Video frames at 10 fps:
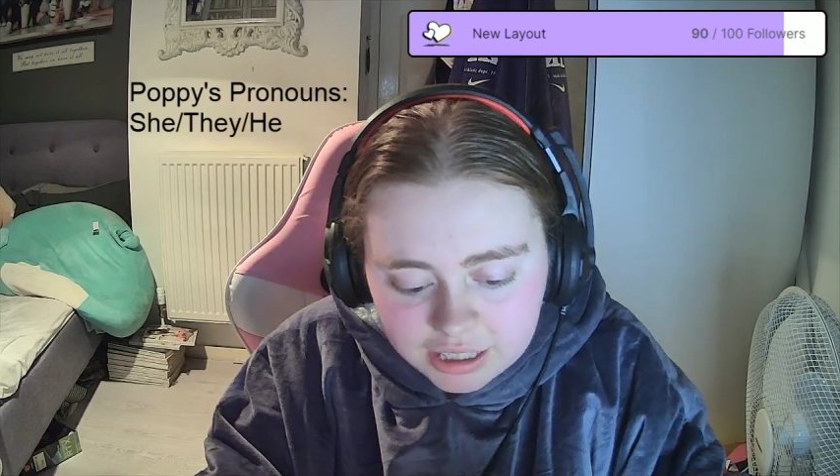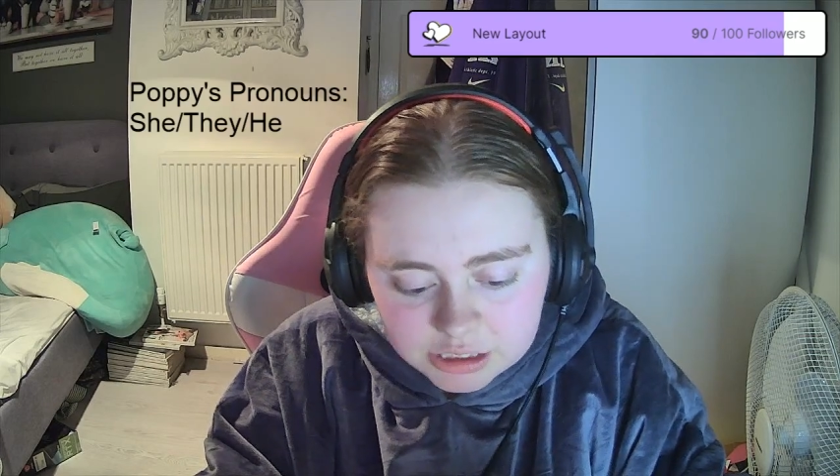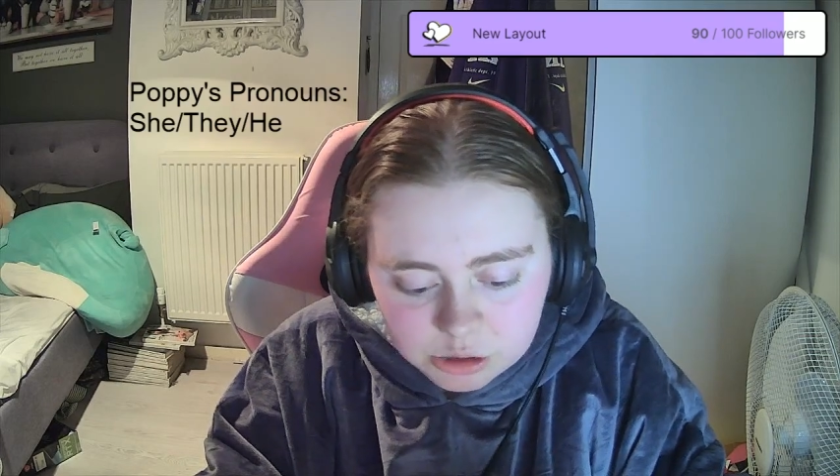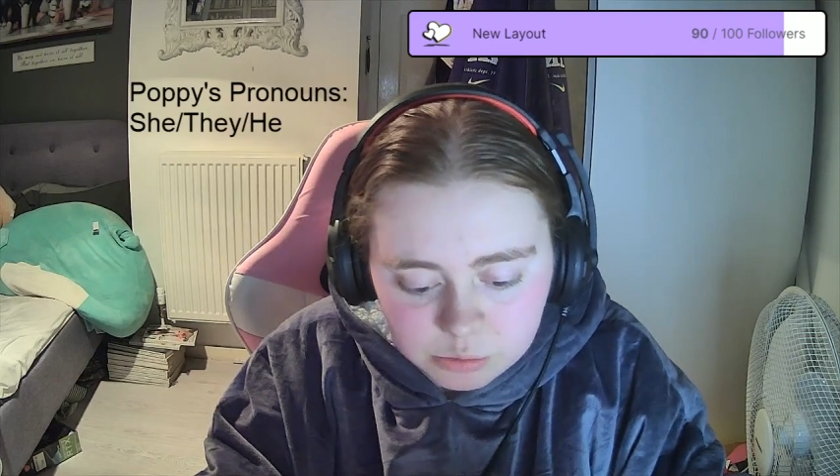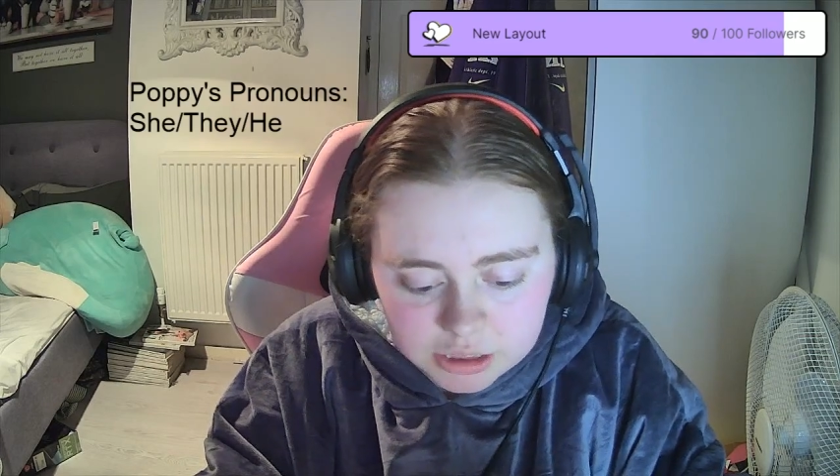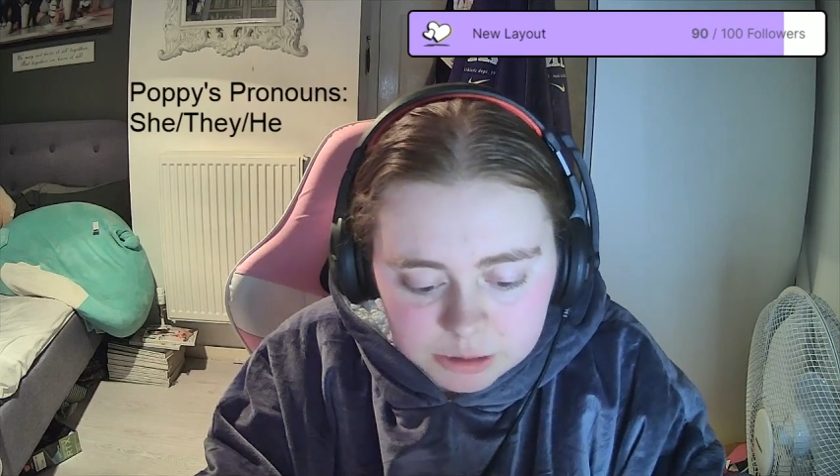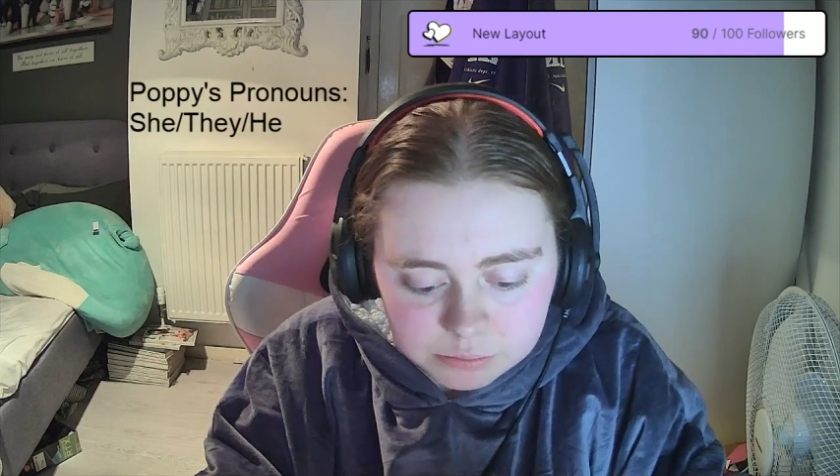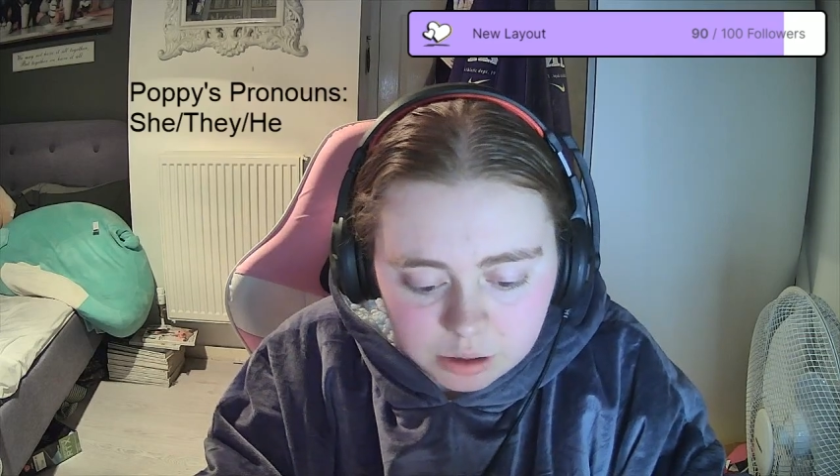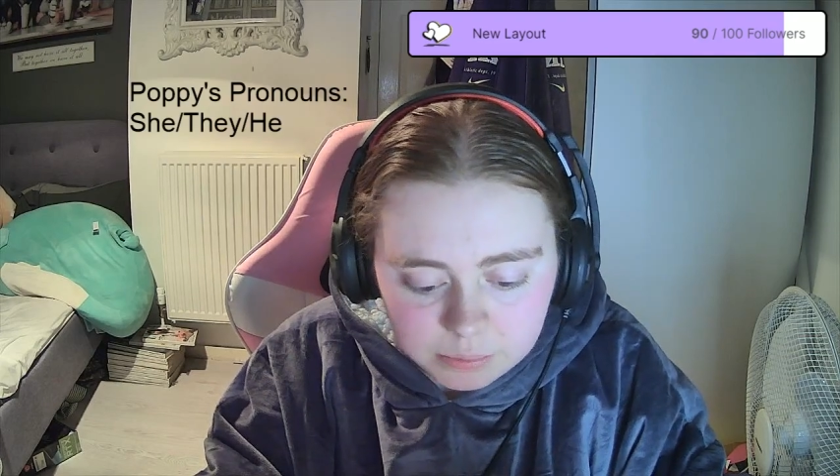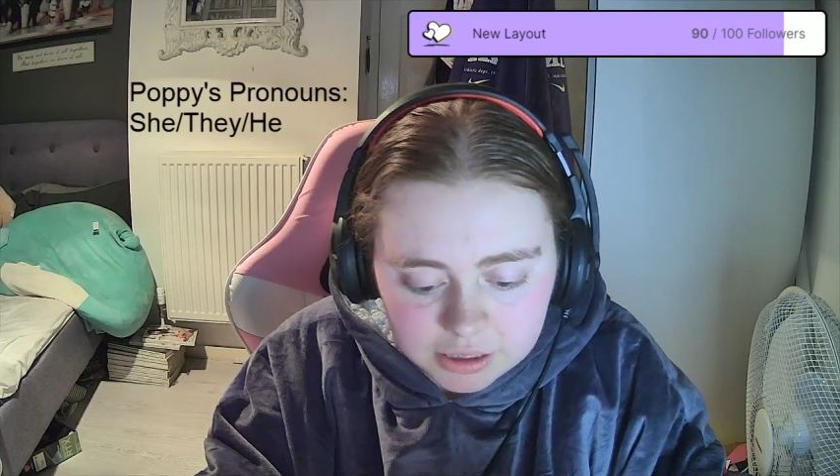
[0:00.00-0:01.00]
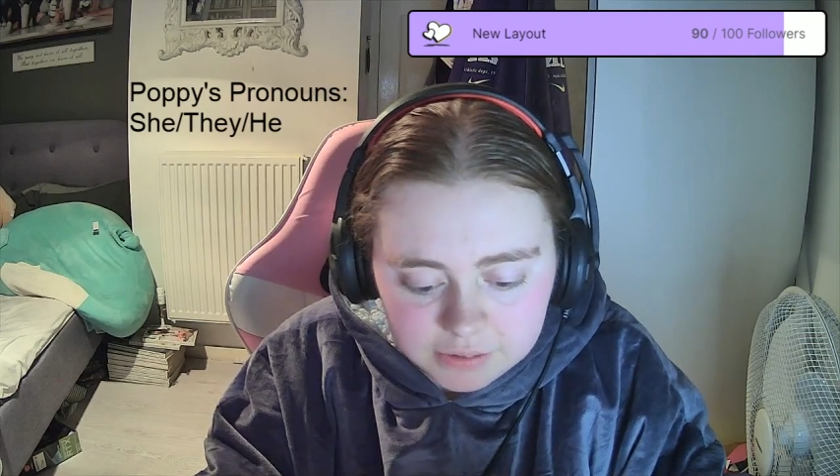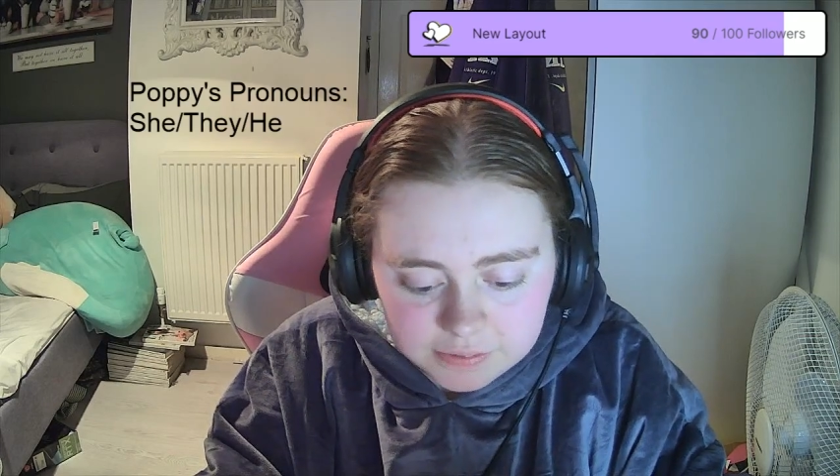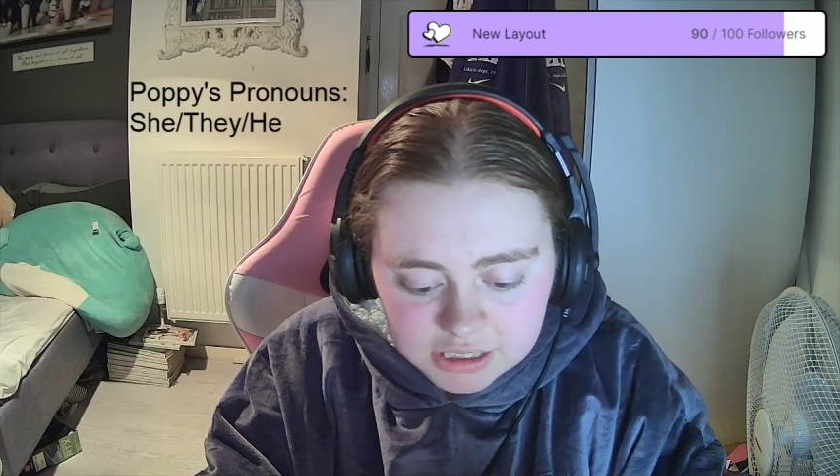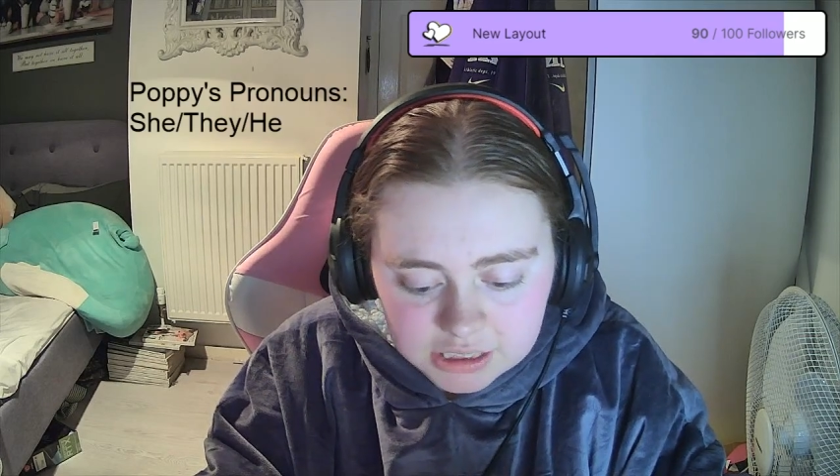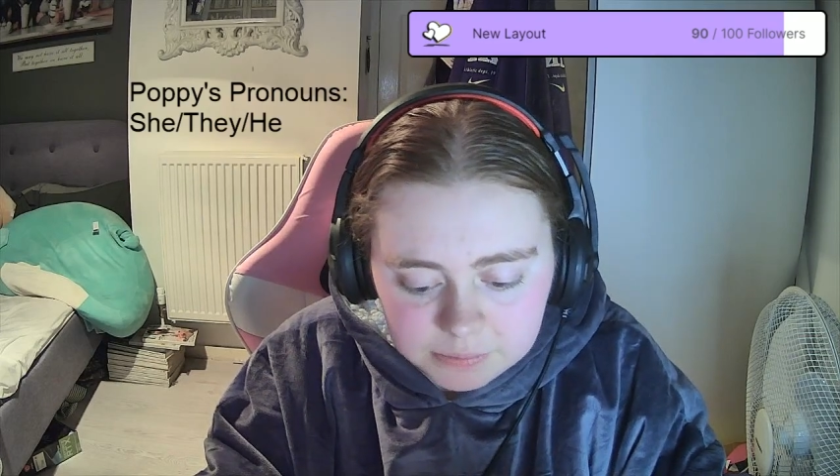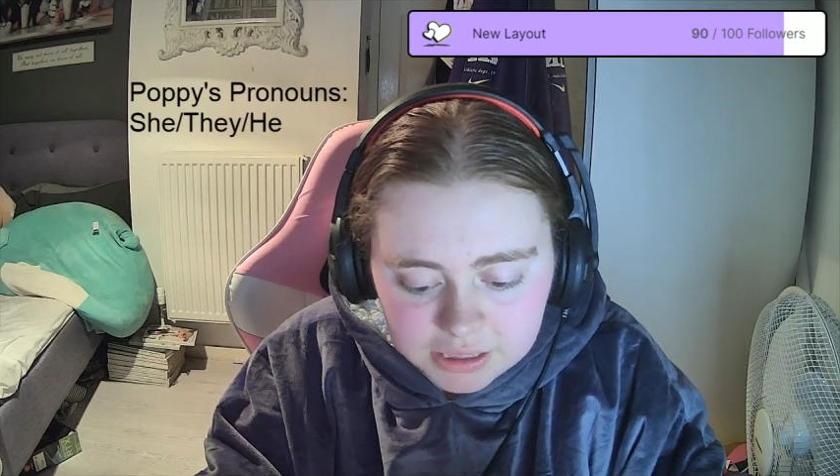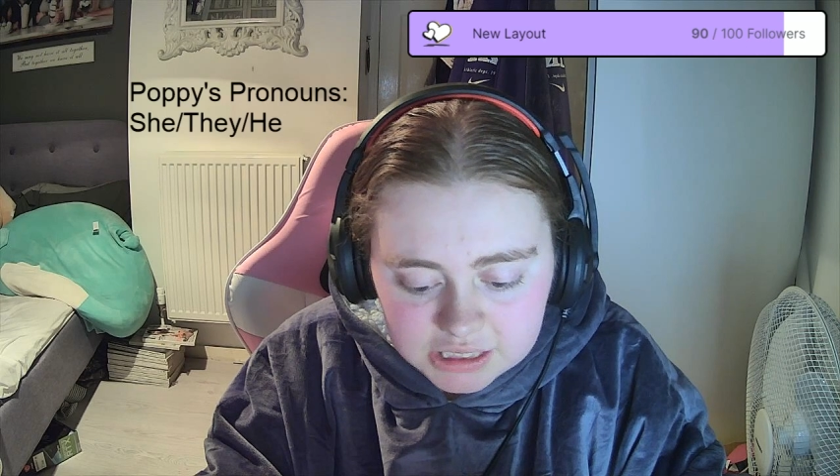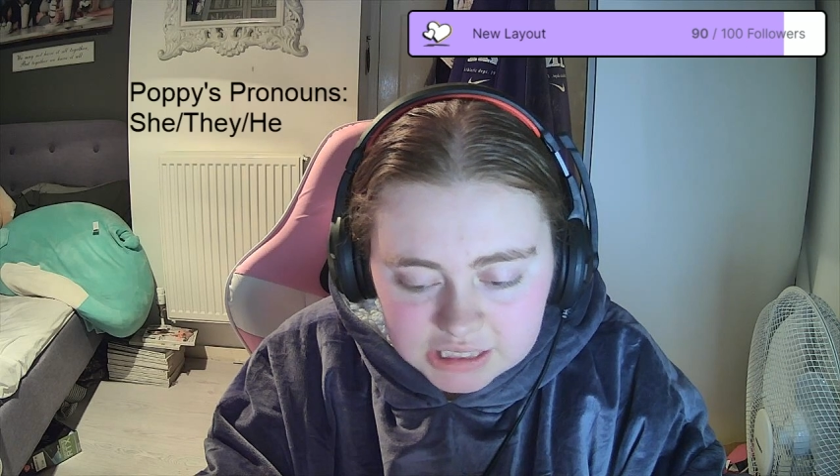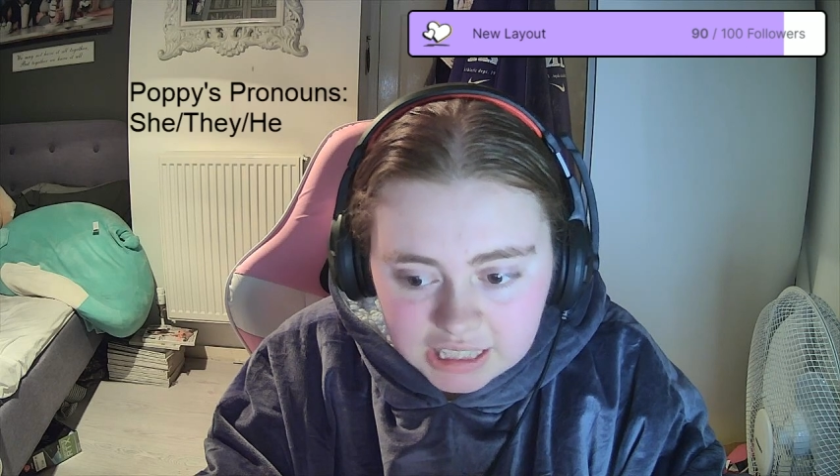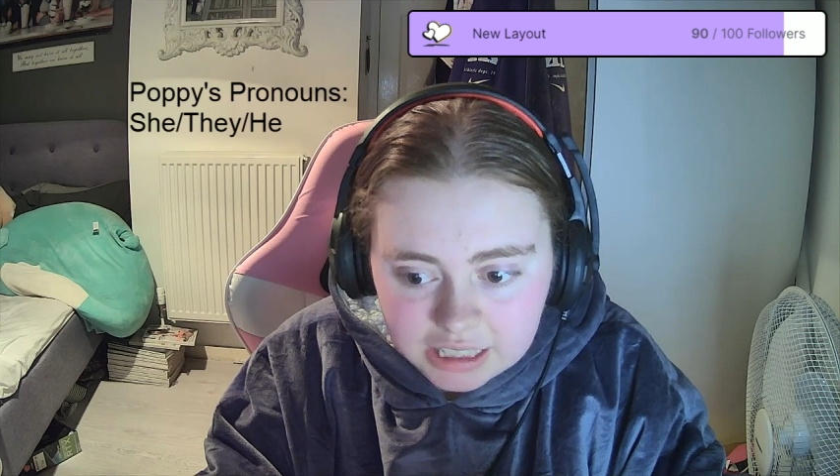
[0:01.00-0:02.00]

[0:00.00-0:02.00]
into which properly fitted pieces